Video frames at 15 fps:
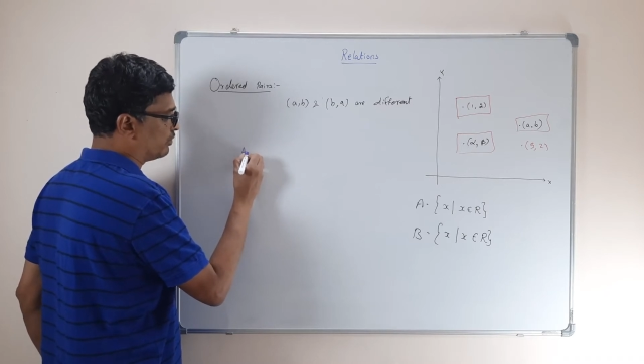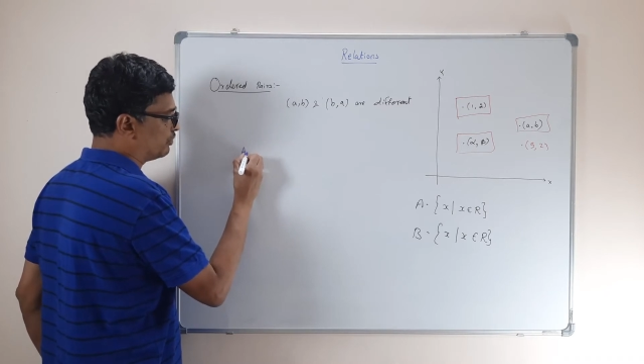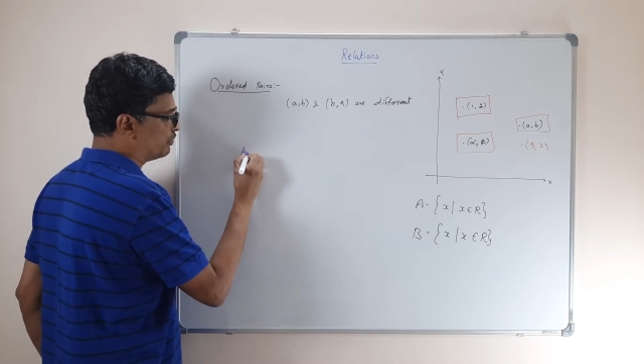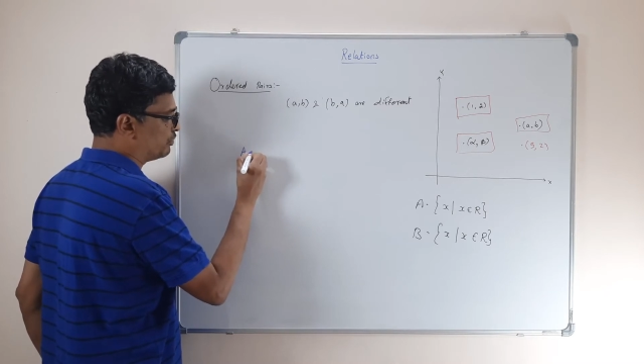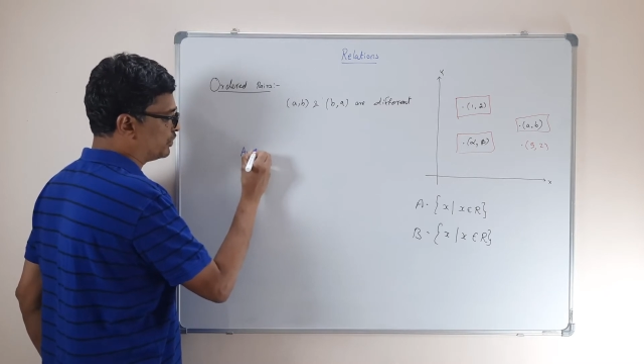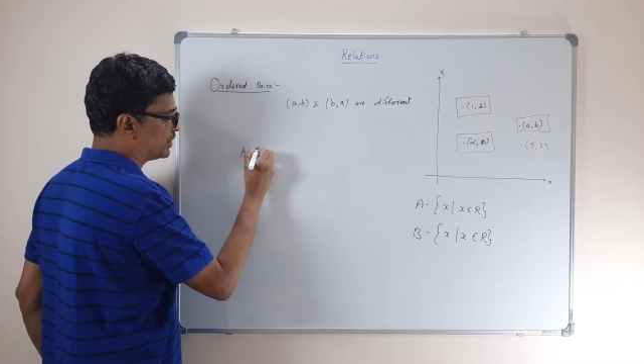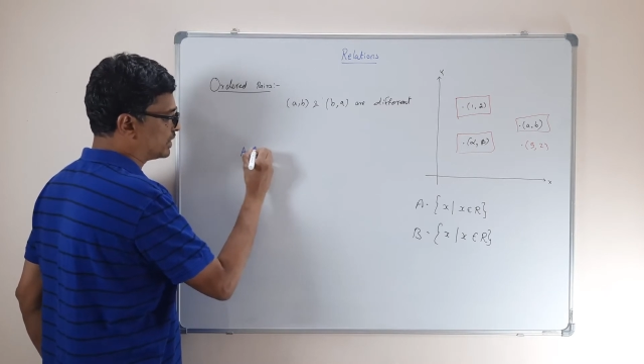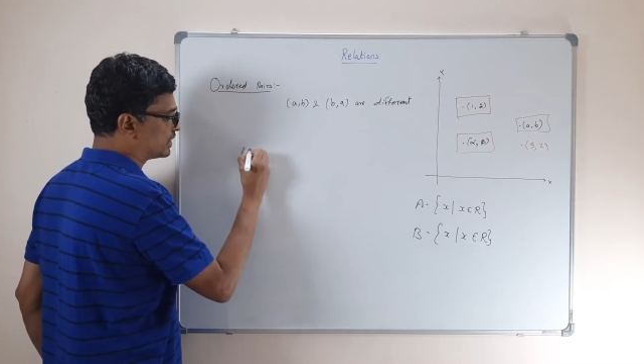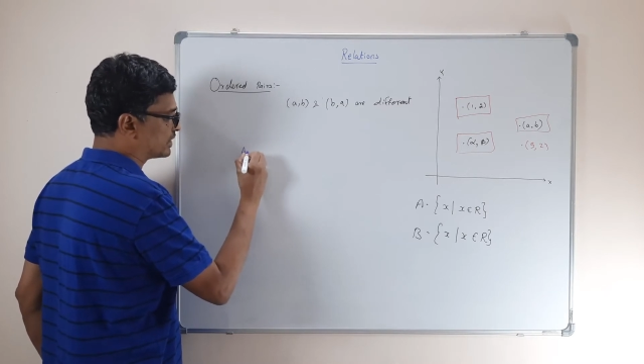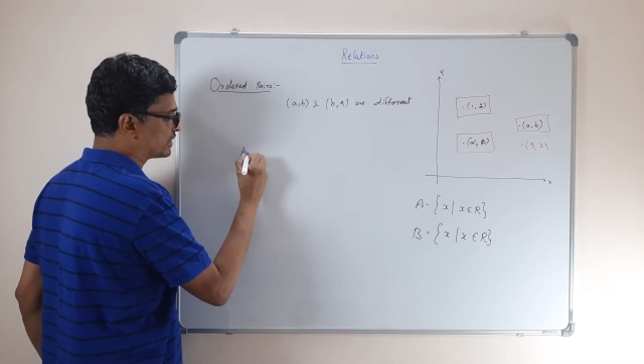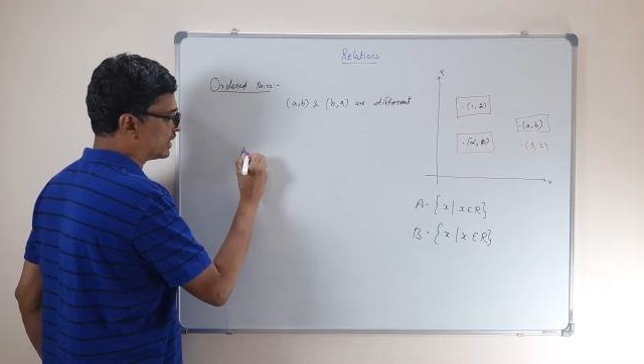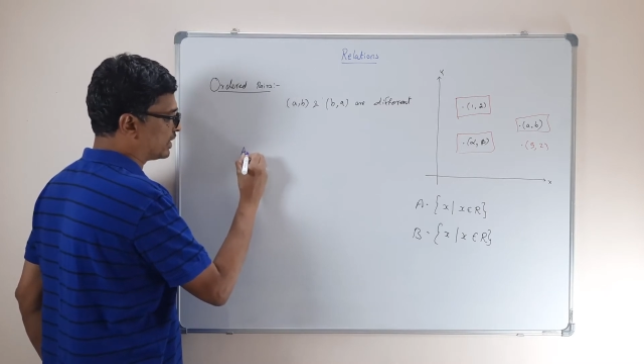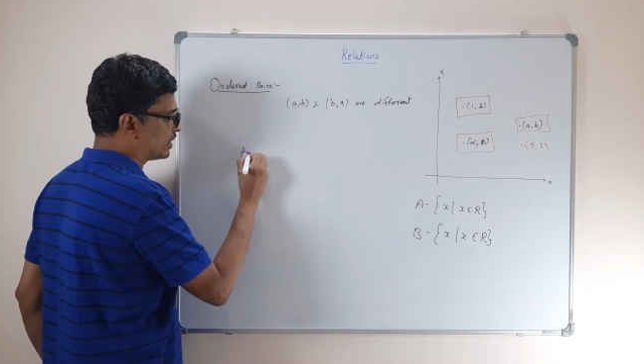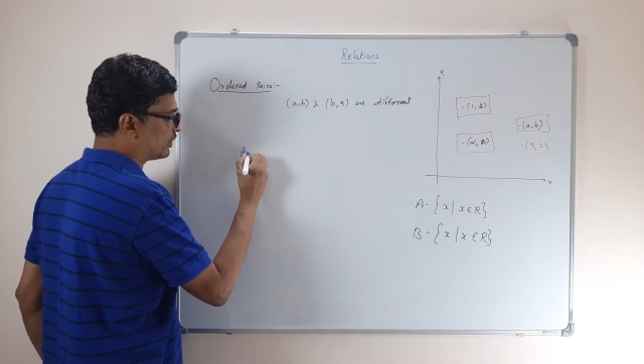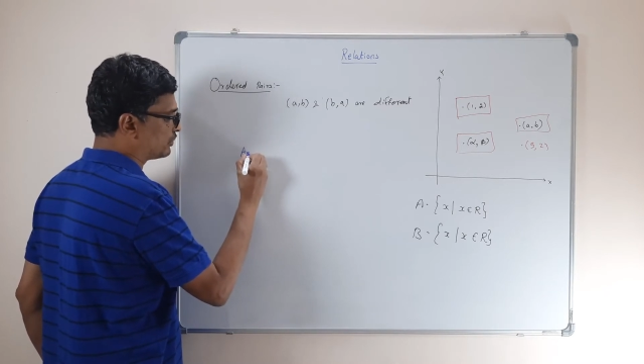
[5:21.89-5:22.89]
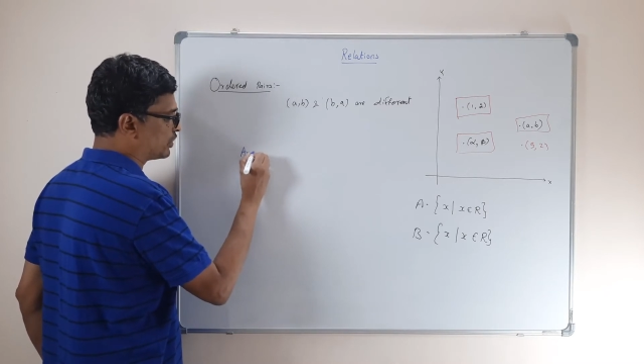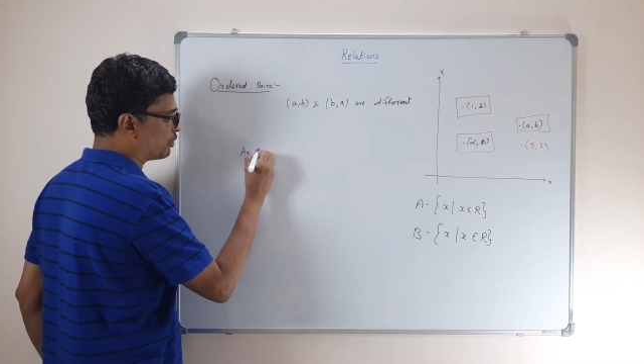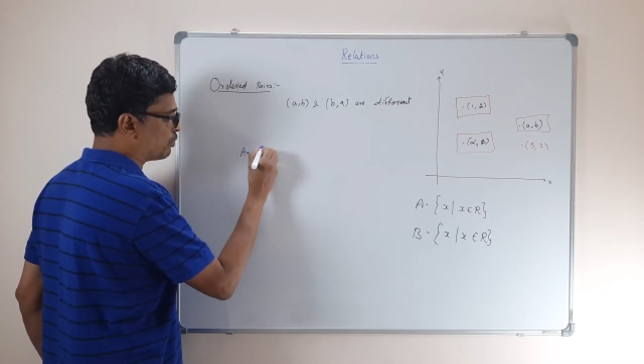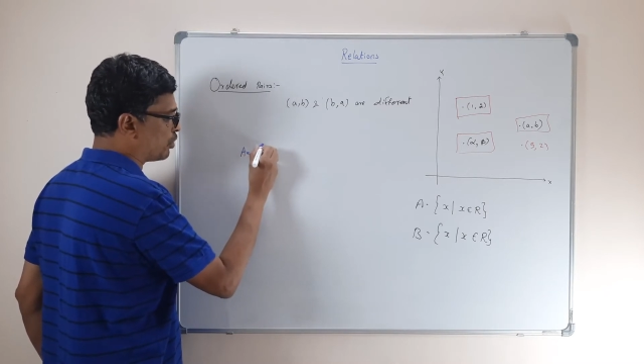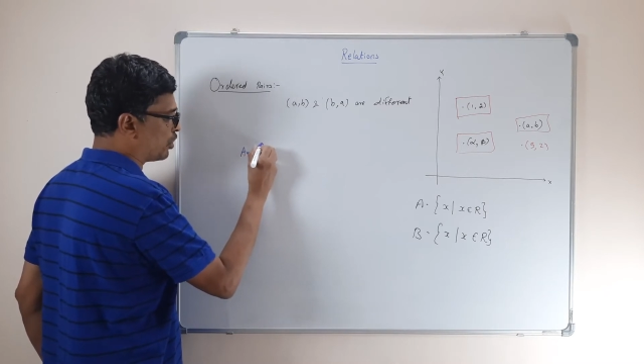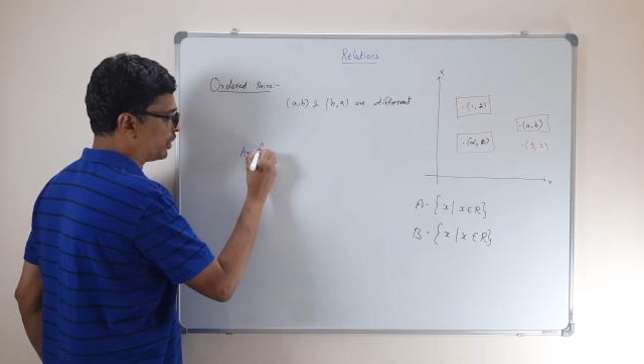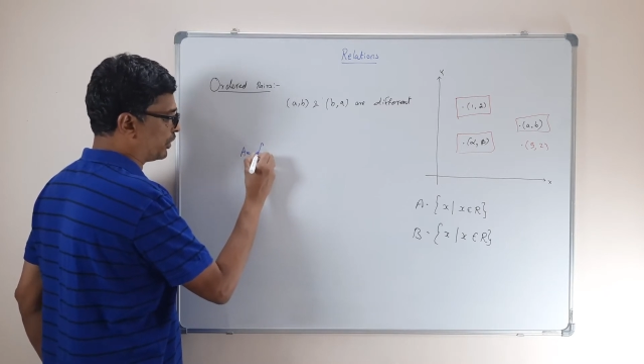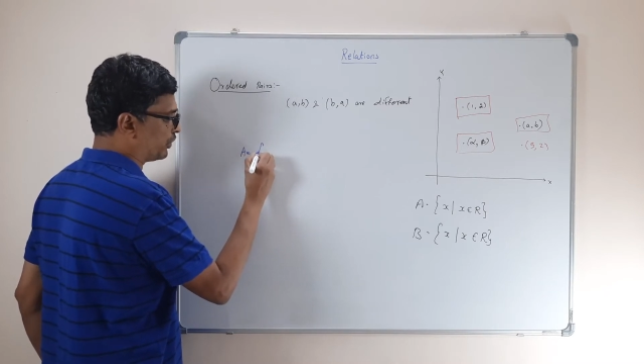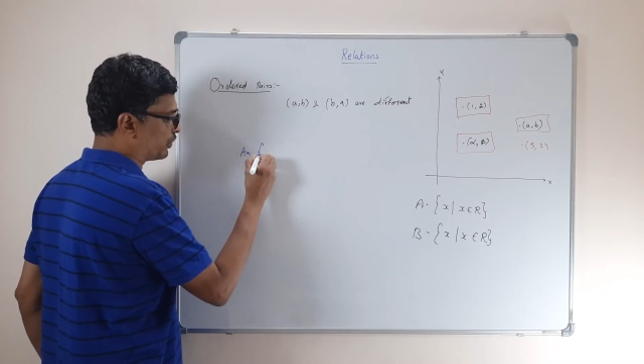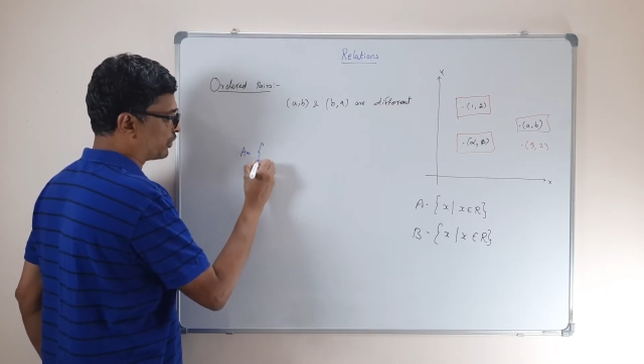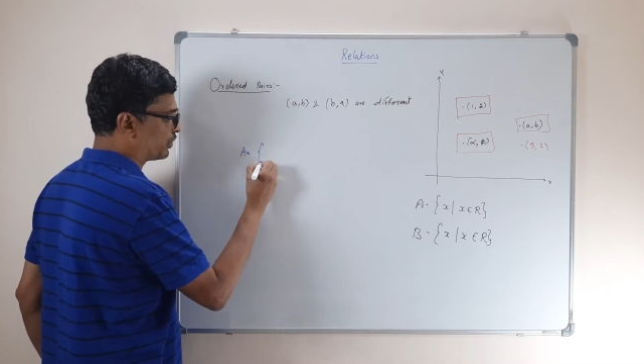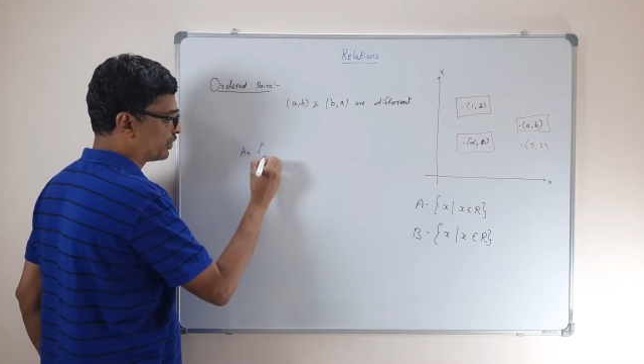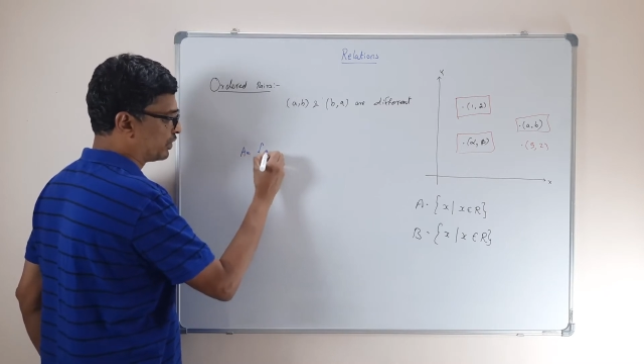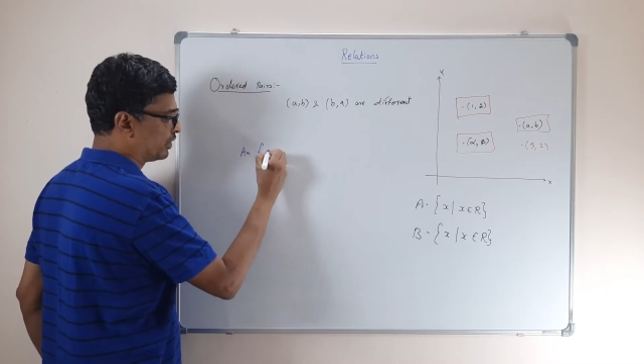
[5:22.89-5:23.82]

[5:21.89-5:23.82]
which is a set of the boys.